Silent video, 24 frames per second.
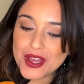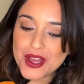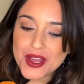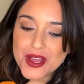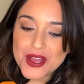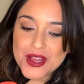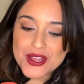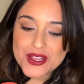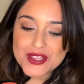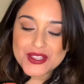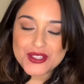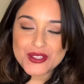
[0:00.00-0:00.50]

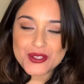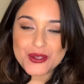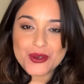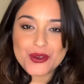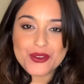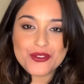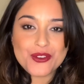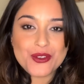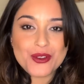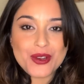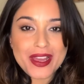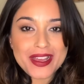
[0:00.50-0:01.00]
So if you
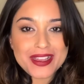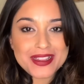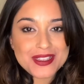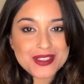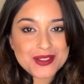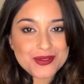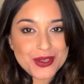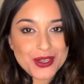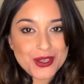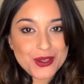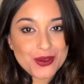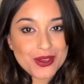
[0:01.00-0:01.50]
like this
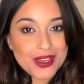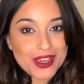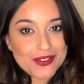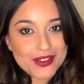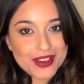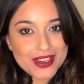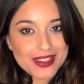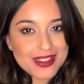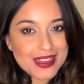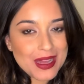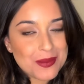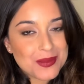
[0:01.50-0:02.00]
video, give it a
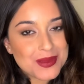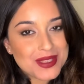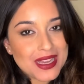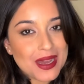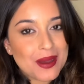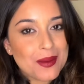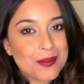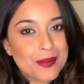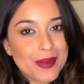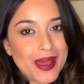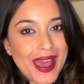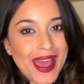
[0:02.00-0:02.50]
thumbs
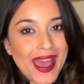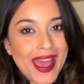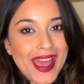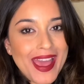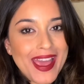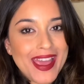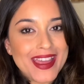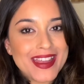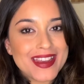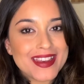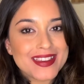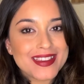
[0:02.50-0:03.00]
up
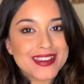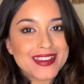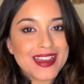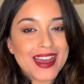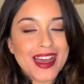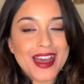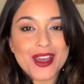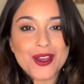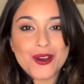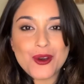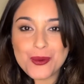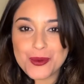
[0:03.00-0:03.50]
and I
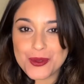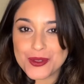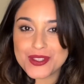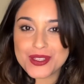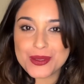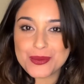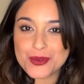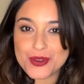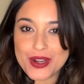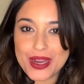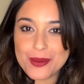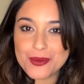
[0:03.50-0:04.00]
hope you
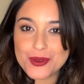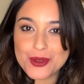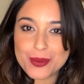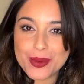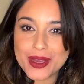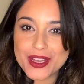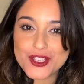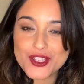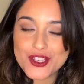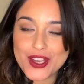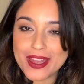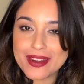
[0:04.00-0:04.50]
subscribe to my
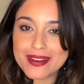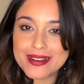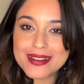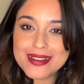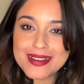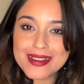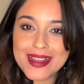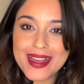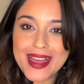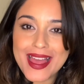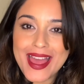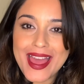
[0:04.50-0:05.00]
channel.
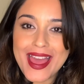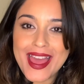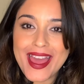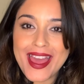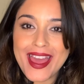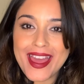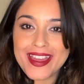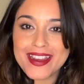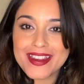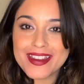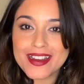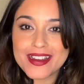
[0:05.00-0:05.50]

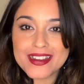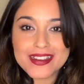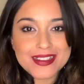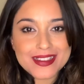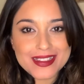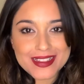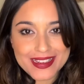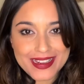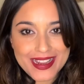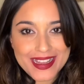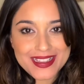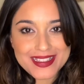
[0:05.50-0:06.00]
And until the
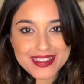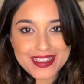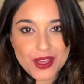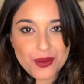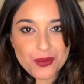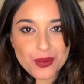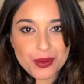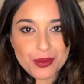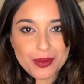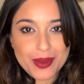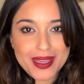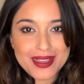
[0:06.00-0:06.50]
next time we
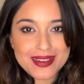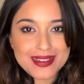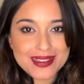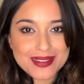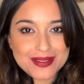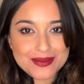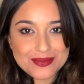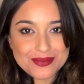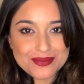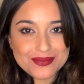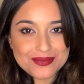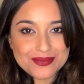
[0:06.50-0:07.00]
meet,
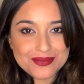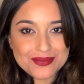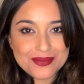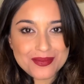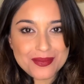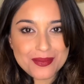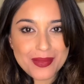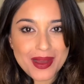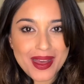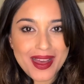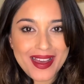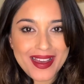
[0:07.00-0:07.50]

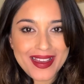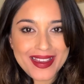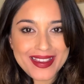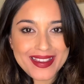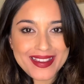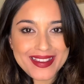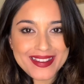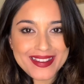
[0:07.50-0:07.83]
bye.